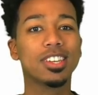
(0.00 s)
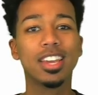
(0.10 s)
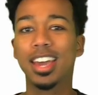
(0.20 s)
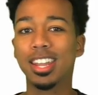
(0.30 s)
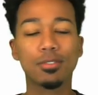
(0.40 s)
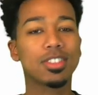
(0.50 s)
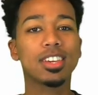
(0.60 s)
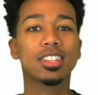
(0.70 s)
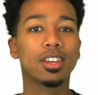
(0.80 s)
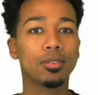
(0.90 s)
and everything in
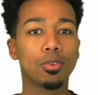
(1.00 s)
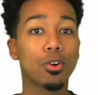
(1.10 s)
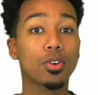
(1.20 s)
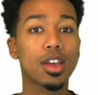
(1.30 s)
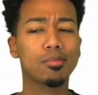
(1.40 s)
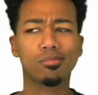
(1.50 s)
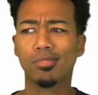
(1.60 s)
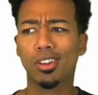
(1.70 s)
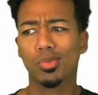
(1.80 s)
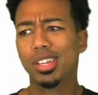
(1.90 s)
the program on a
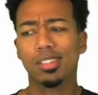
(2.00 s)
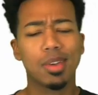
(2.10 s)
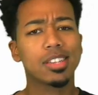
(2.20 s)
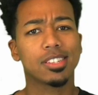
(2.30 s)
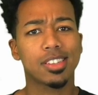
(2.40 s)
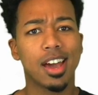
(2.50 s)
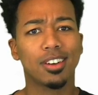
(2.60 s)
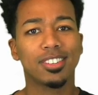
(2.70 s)
weekly basis now.